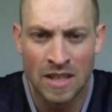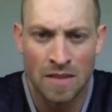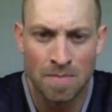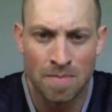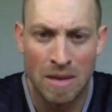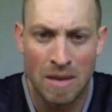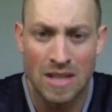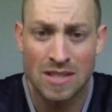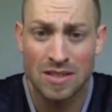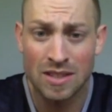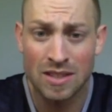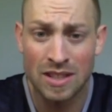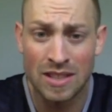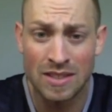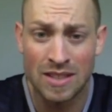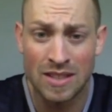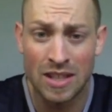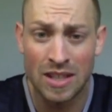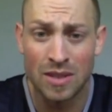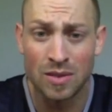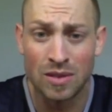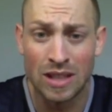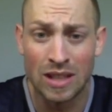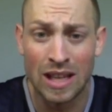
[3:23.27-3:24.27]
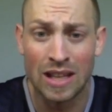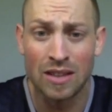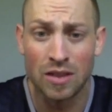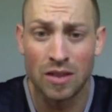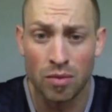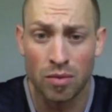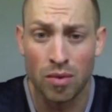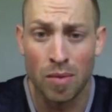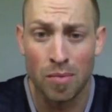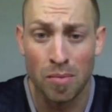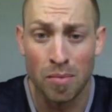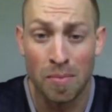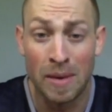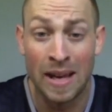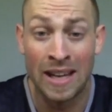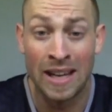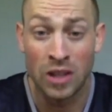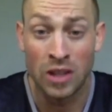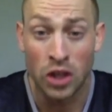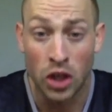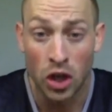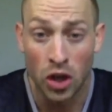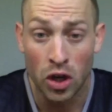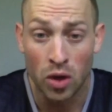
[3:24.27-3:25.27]
basically until you let the rubber
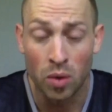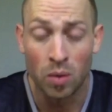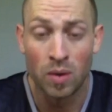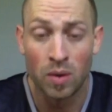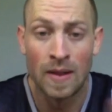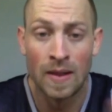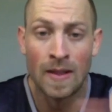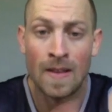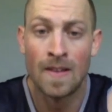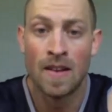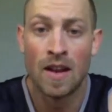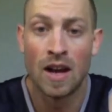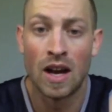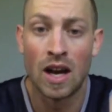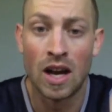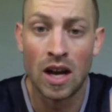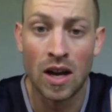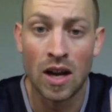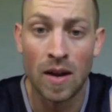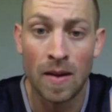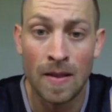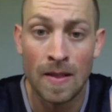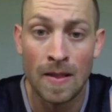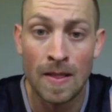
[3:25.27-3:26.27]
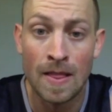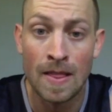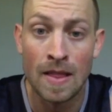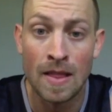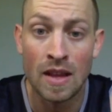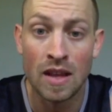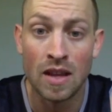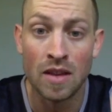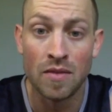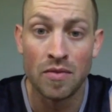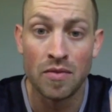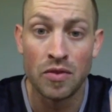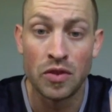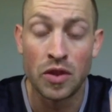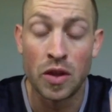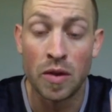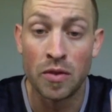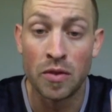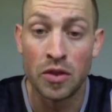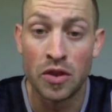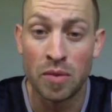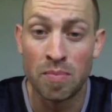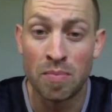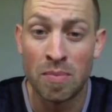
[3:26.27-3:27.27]
band go.
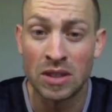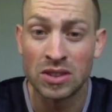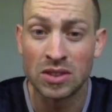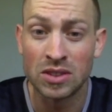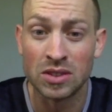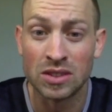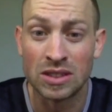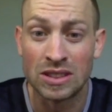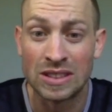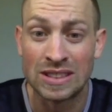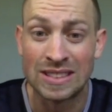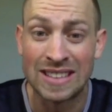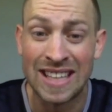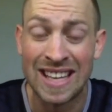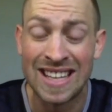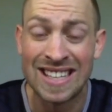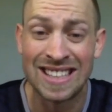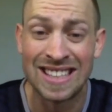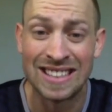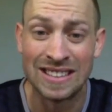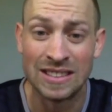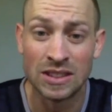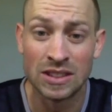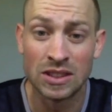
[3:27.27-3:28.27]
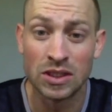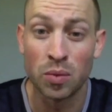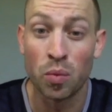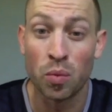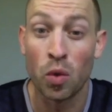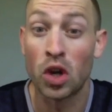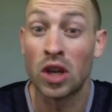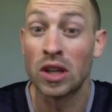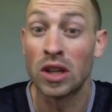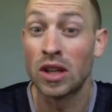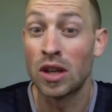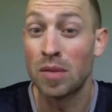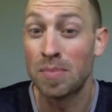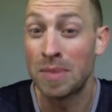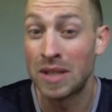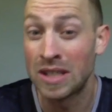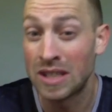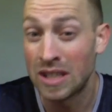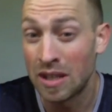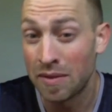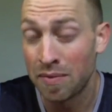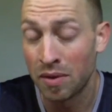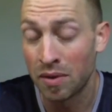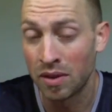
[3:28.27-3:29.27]
The muscles and tendons work a little bit
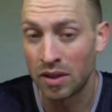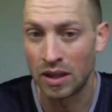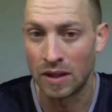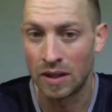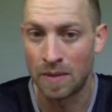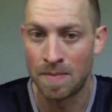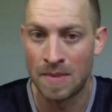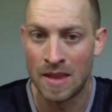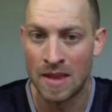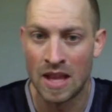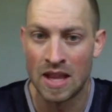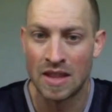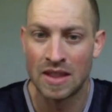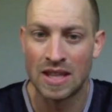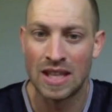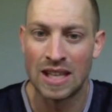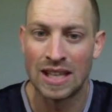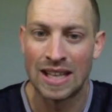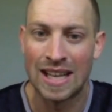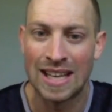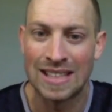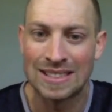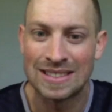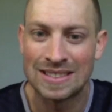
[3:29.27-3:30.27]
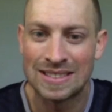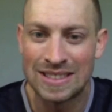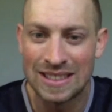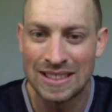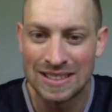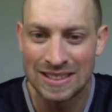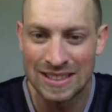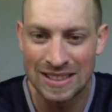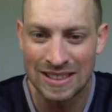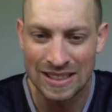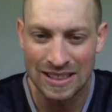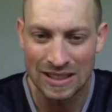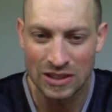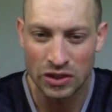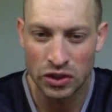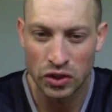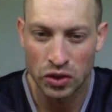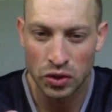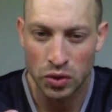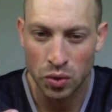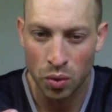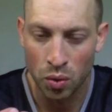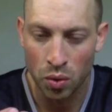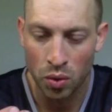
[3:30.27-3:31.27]
differently. The elasticity is
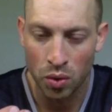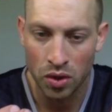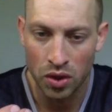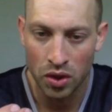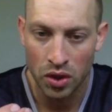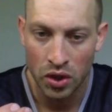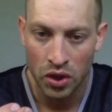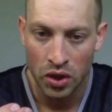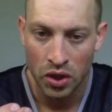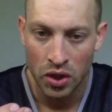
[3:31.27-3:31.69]
stored